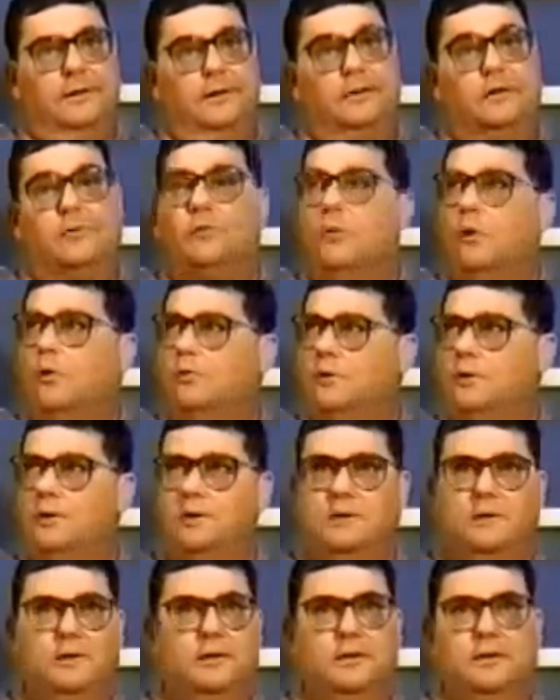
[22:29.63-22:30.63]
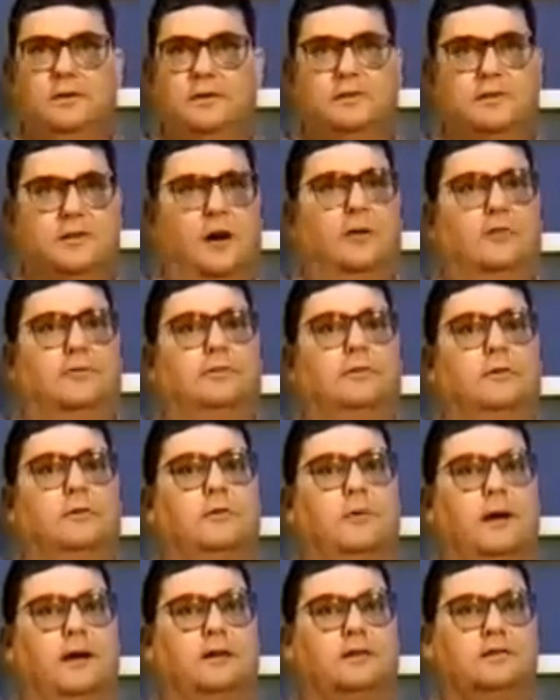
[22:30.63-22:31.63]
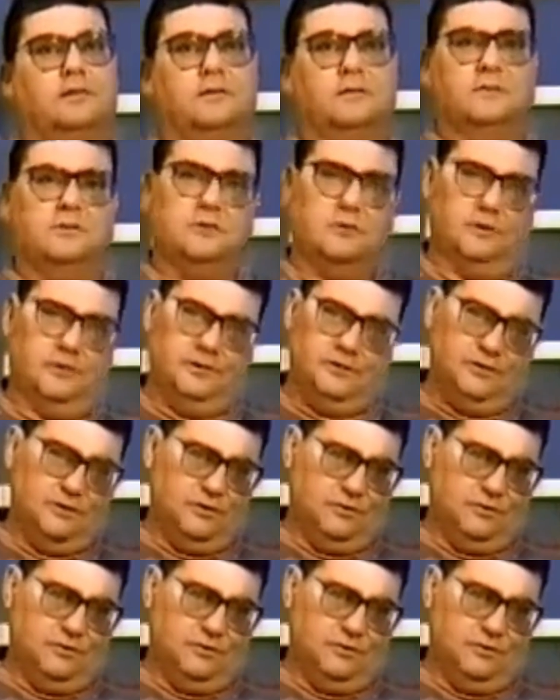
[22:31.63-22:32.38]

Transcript: it, quote, self-corrects and starts